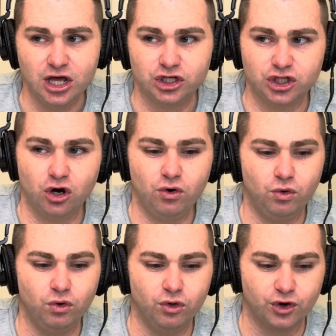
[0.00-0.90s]
So
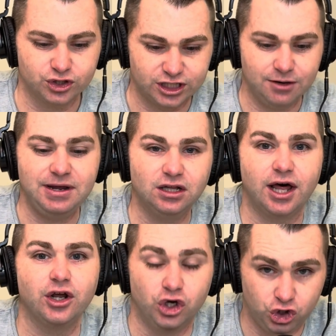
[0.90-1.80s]
there's going to be a
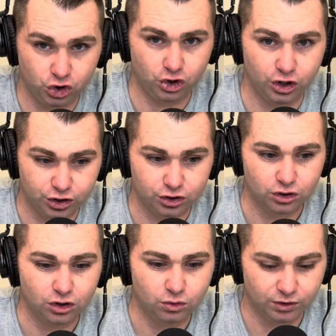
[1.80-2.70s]
lot of good
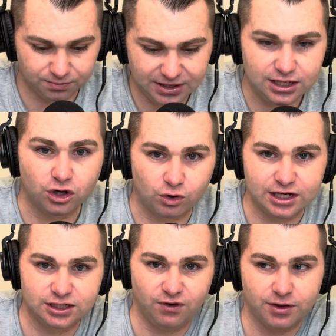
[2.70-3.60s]
with being
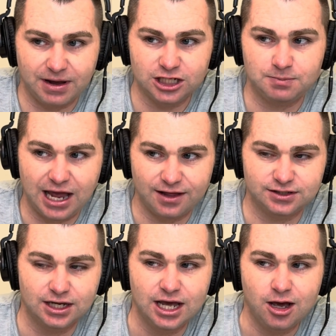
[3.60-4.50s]
aggressive on the base pass,